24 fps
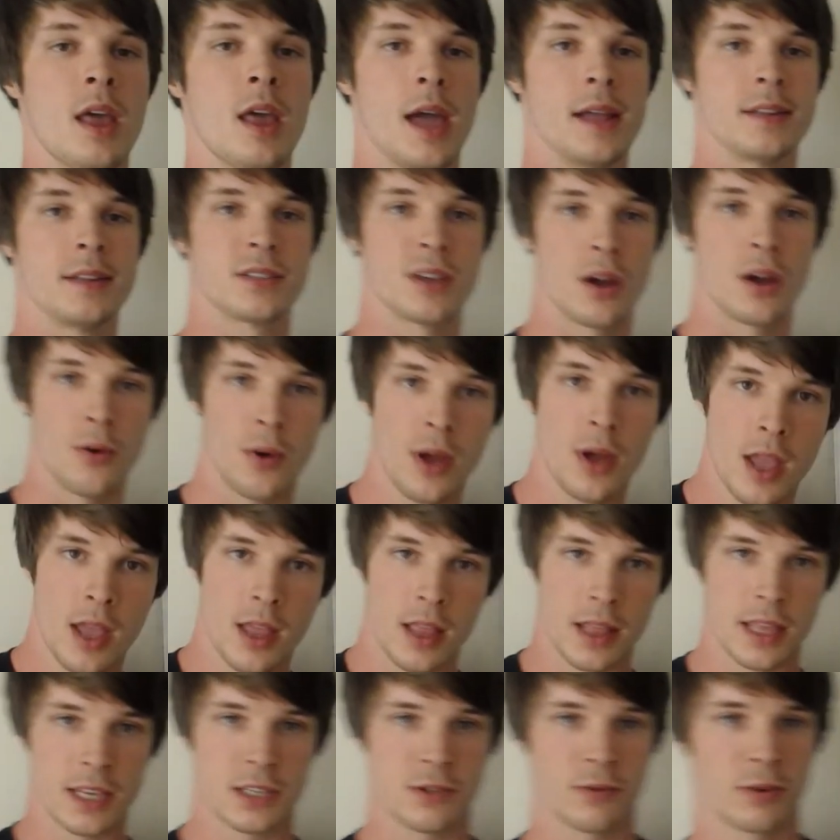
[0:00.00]
And so
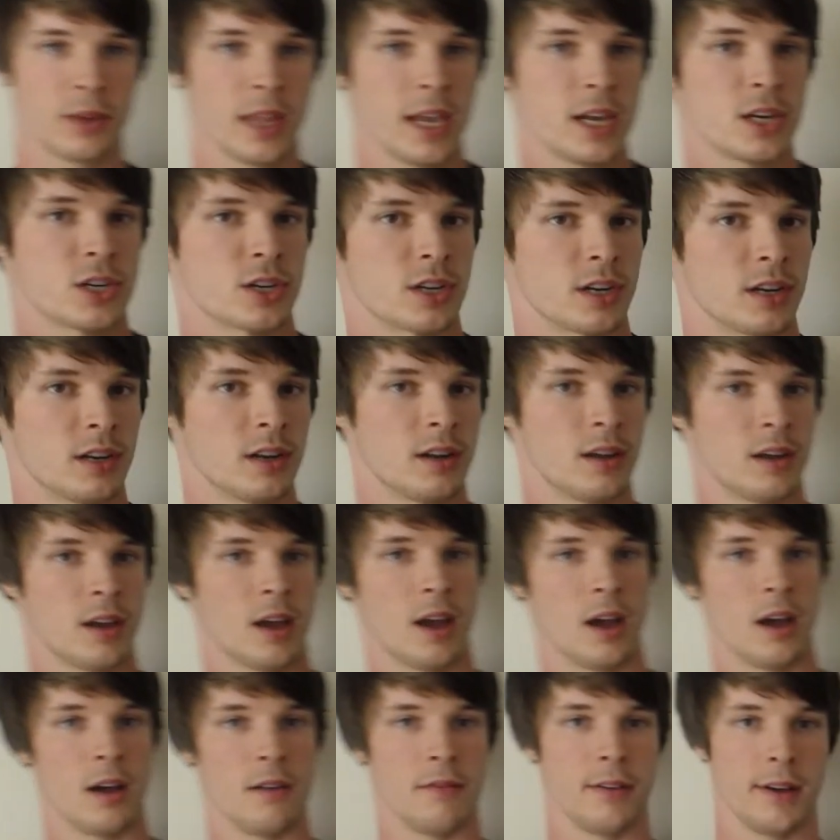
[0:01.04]
this relation
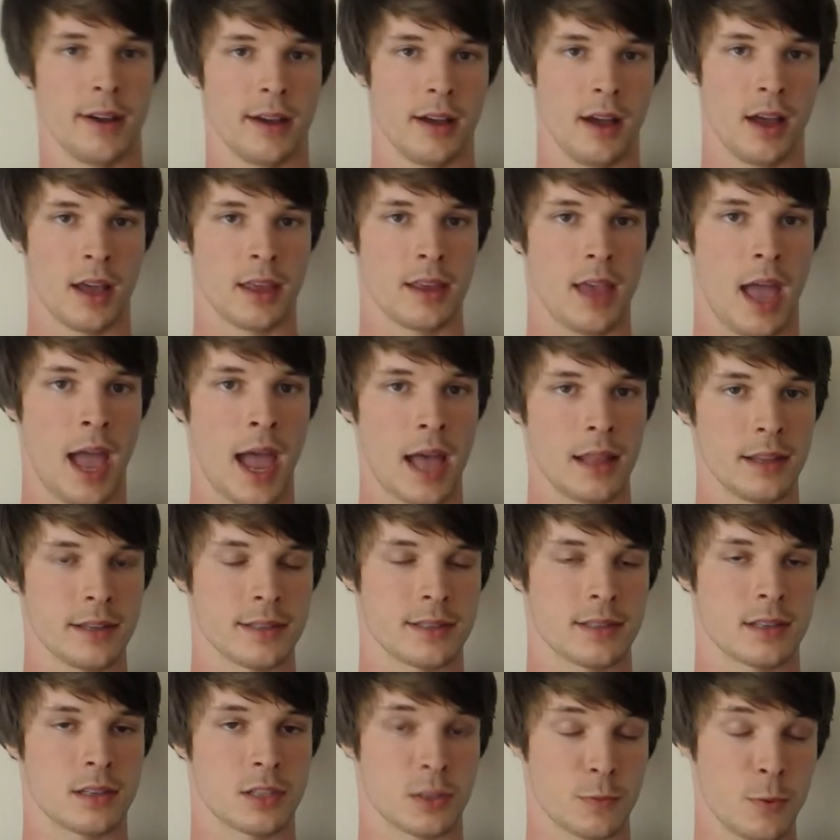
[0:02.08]
of
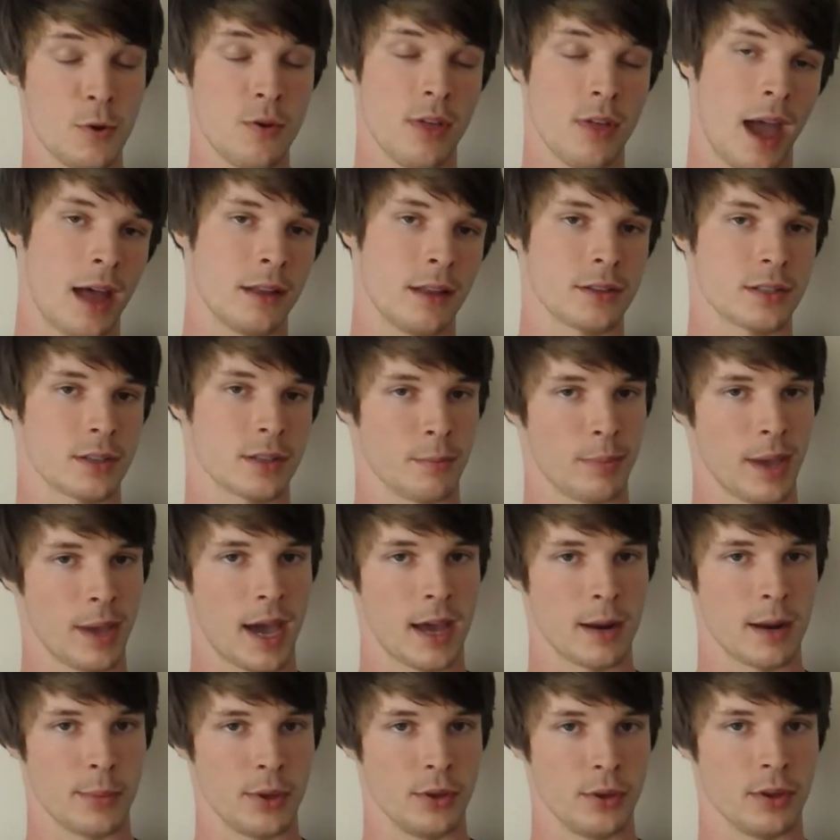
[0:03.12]
smooth atlas
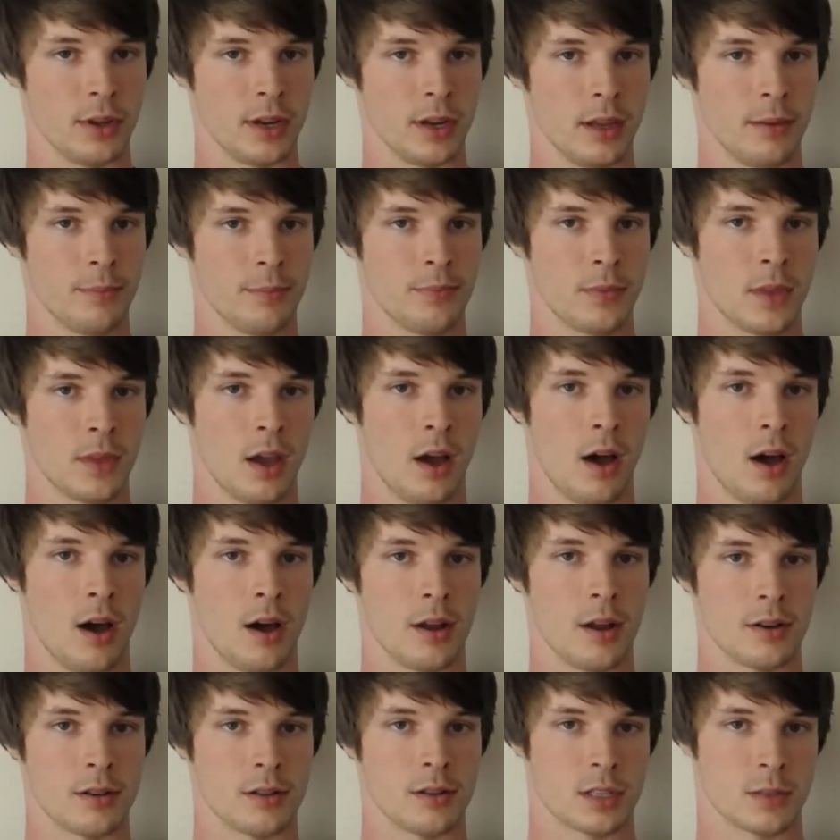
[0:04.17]
compatibility
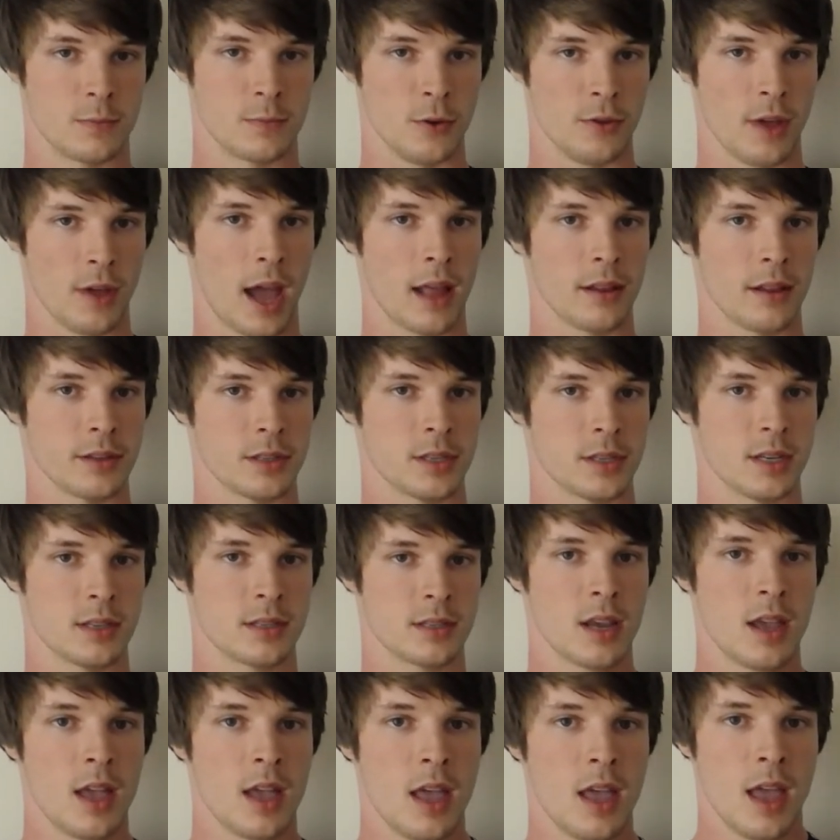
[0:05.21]
on smooth
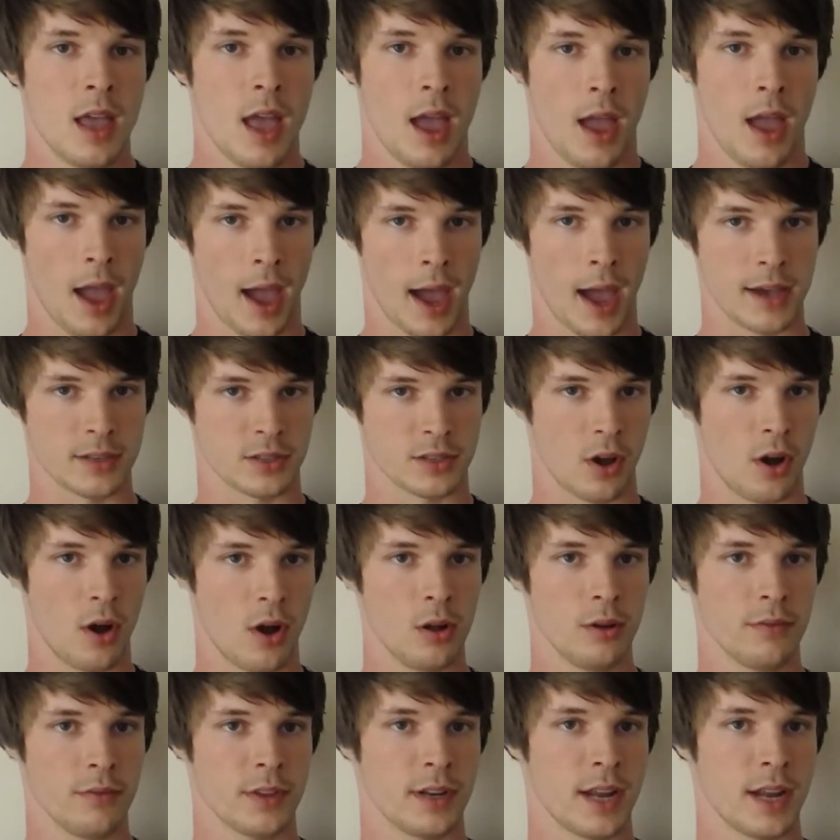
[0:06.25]
atlases has
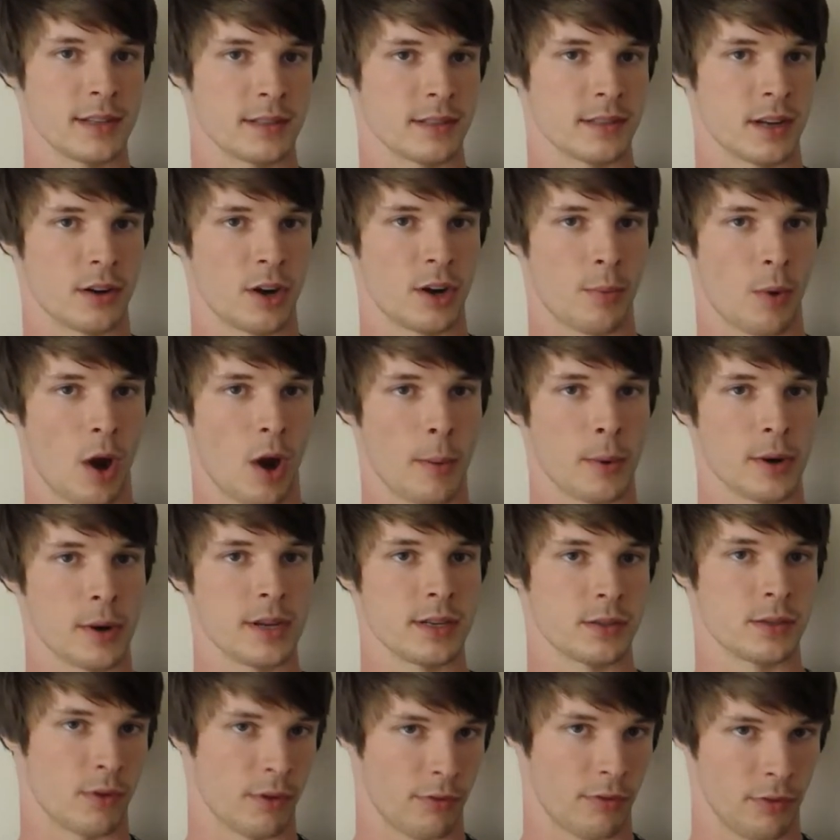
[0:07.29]
all of the necessary
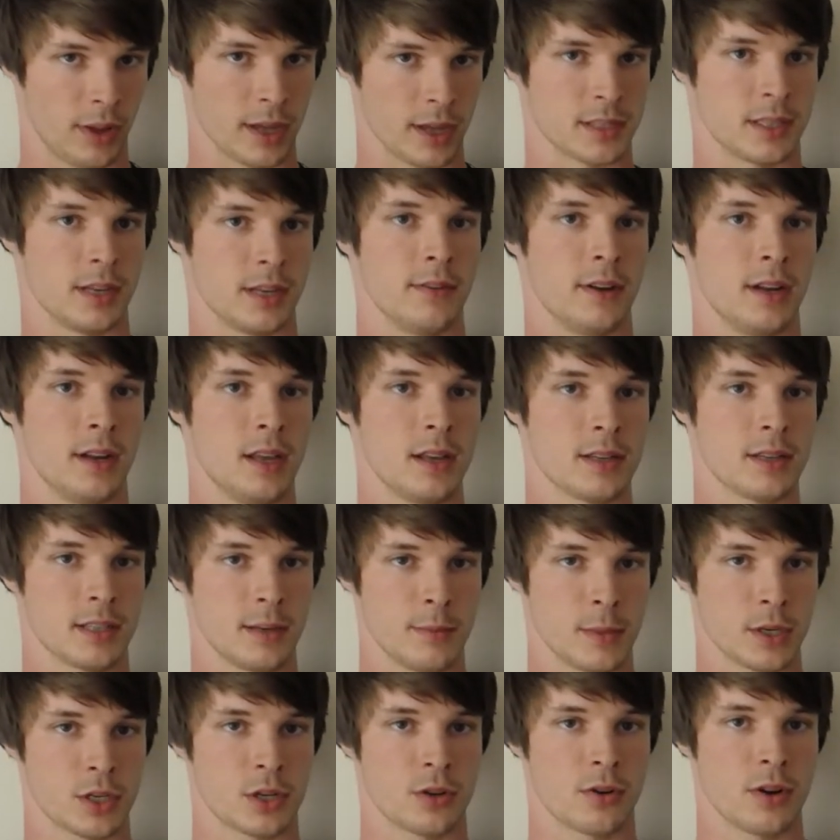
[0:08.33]
properties, reflexivity,
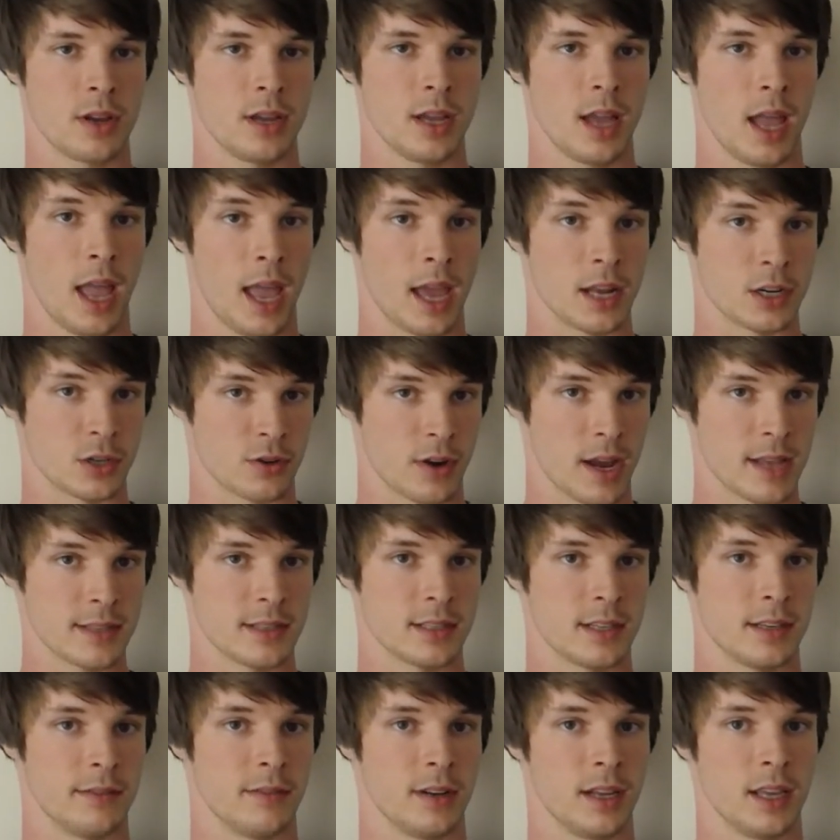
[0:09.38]
symmetry, and
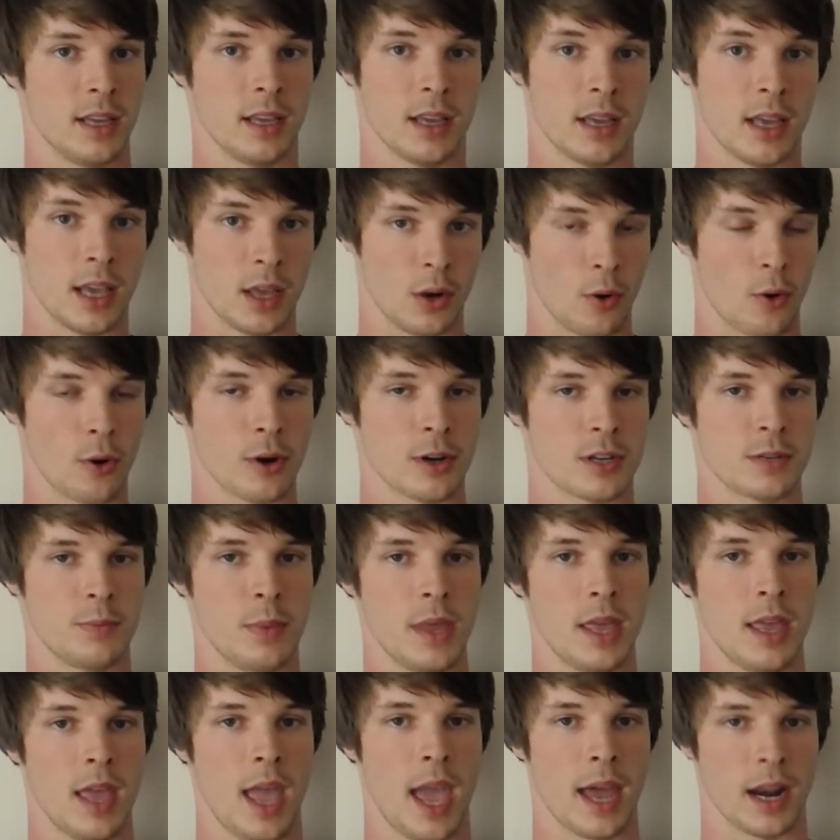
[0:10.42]
transitivity, in order to
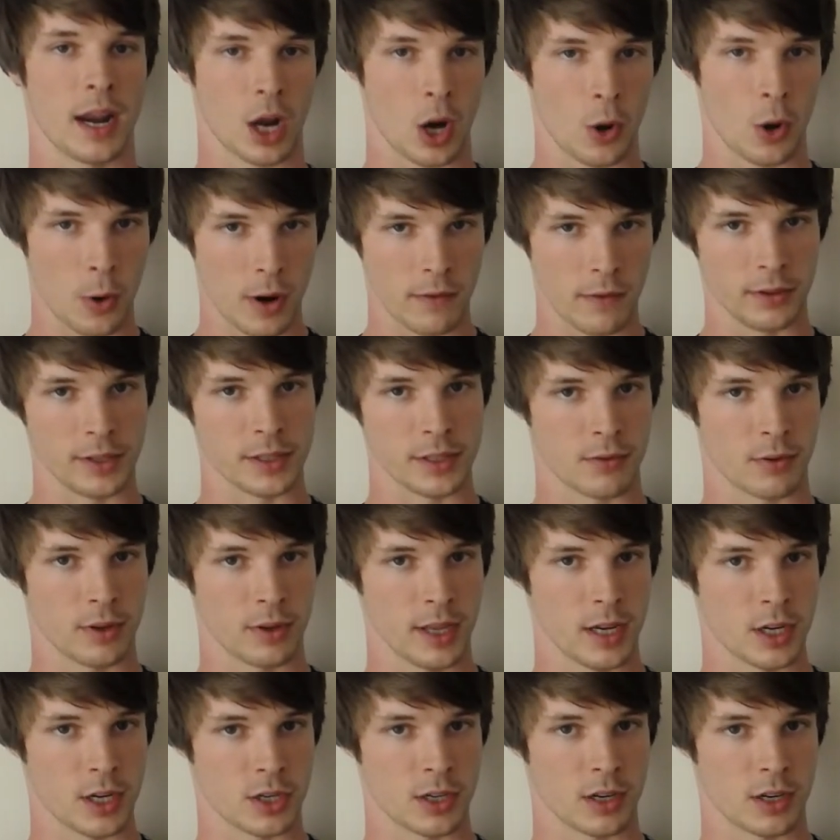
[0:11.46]
be an equivalence
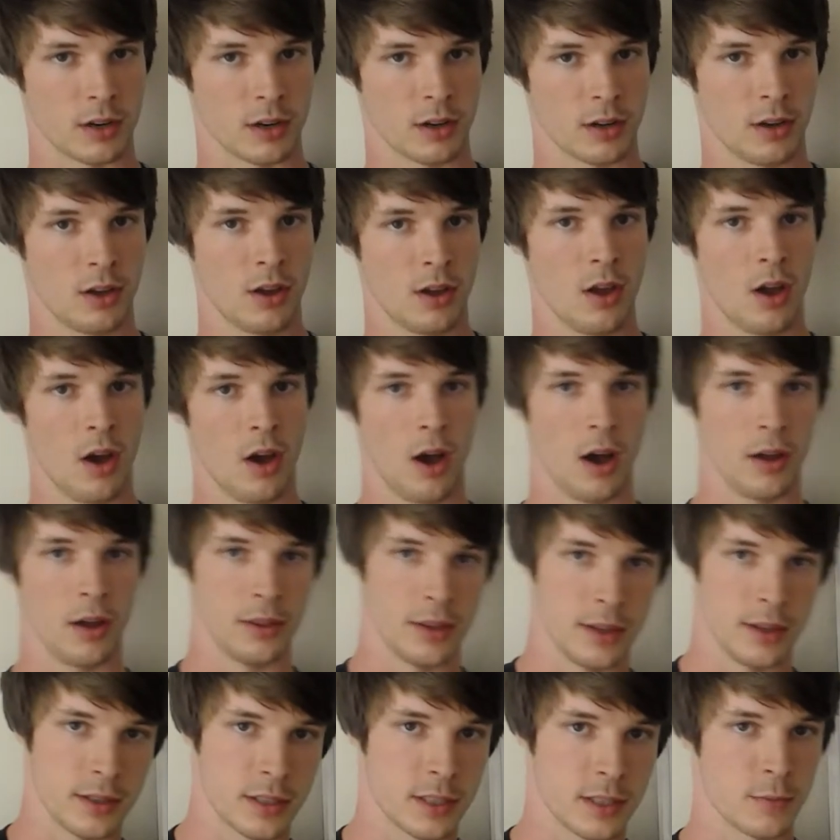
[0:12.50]
relation on
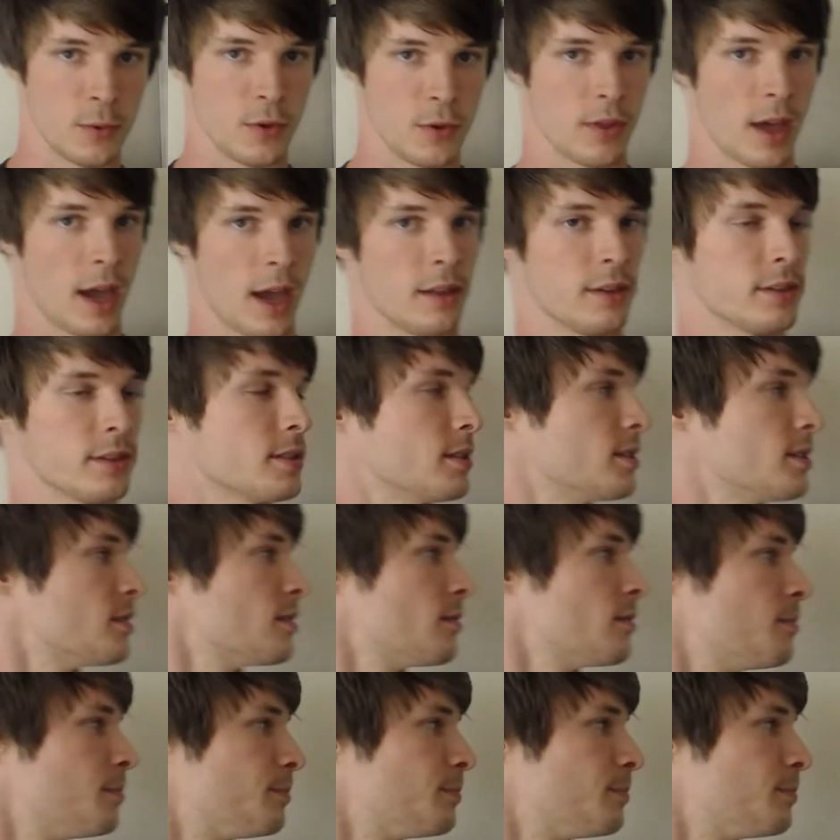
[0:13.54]
these smooth atlases.